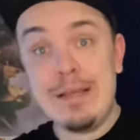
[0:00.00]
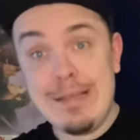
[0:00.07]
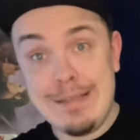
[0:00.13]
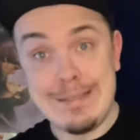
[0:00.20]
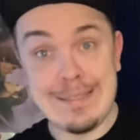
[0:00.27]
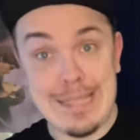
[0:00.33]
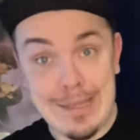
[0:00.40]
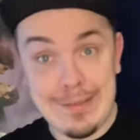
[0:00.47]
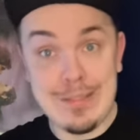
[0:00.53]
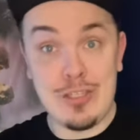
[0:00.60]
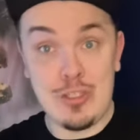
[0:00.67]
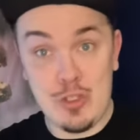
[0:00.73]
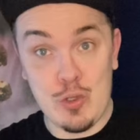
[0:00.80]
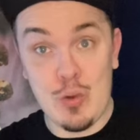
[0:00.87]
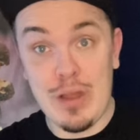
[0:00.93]
sell
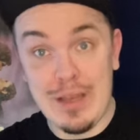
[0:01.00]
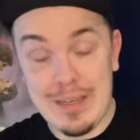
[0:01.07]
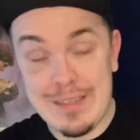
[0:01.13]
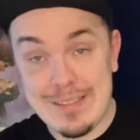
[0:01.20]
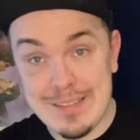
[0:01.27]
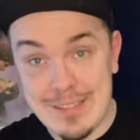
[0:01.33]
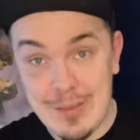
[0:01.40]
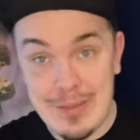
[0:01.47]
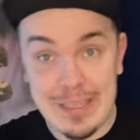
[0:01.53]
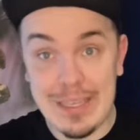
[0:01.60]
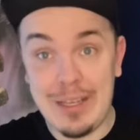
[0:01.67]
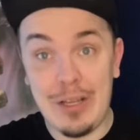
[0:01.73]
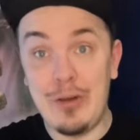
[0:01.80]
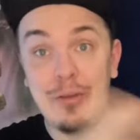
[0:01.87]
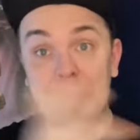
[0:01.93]
his drugs so they
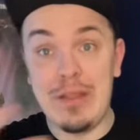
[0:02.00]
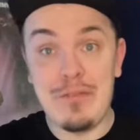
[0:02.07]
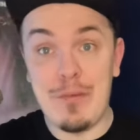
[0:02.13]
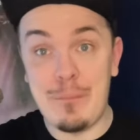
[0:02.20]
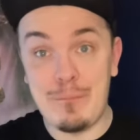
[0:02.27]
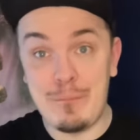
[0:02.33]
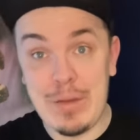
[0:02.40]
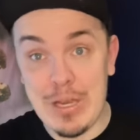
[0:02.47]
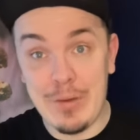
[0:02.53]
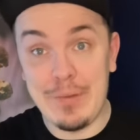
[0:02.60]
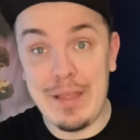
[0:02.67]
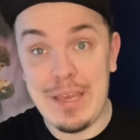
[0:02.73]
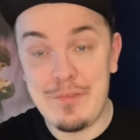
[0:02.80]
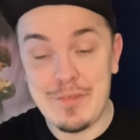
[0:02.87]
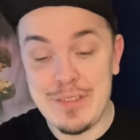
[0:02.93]
can go live a better
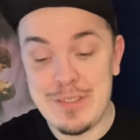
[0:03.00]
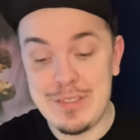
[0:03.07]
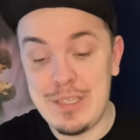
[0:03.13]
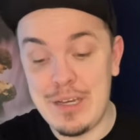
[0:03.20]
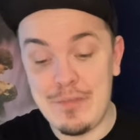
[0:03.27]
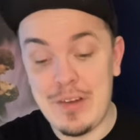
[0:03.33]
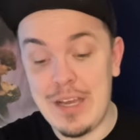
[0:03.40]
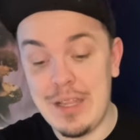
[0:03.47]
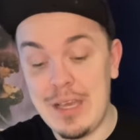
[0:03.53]
life and stuff i,